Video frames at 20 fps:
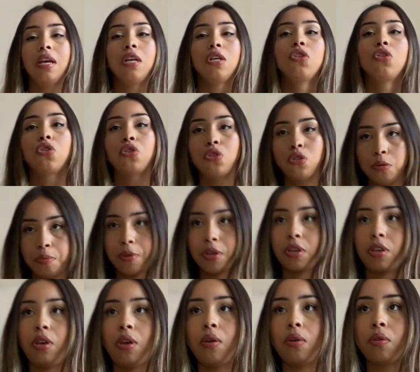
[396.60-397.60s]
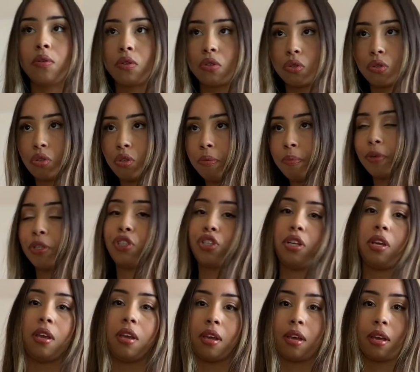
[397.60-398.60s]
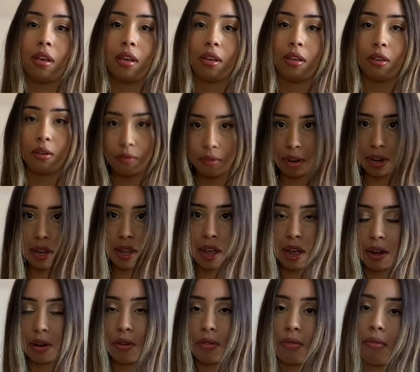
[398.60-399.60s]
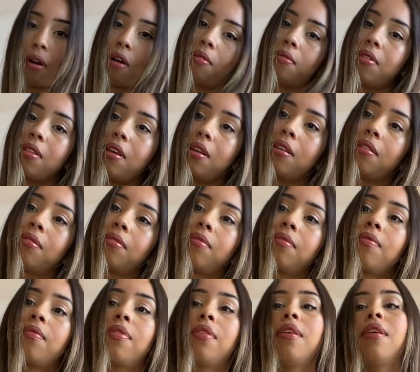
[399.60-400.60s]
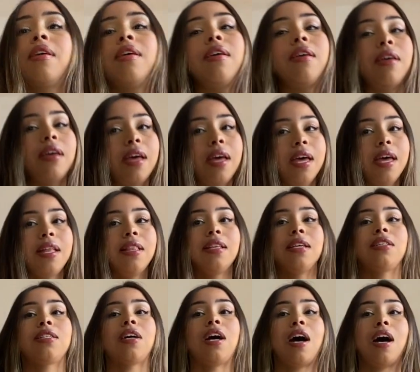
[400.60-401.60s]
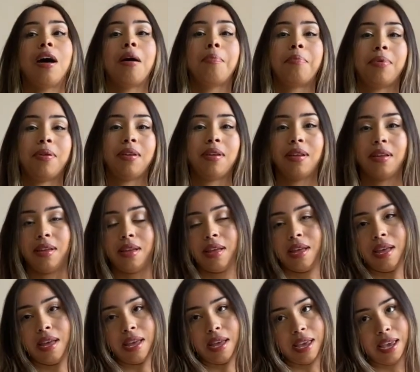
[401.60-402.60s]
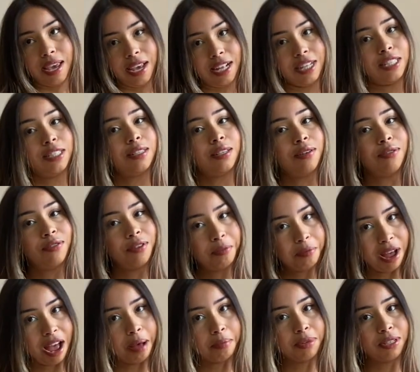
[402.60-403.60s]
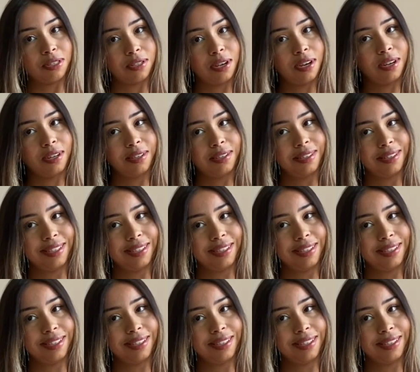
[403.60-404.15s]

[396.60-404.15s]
Super cute, super chic. You really can't go wrong with it. And the top, it's from Amazon.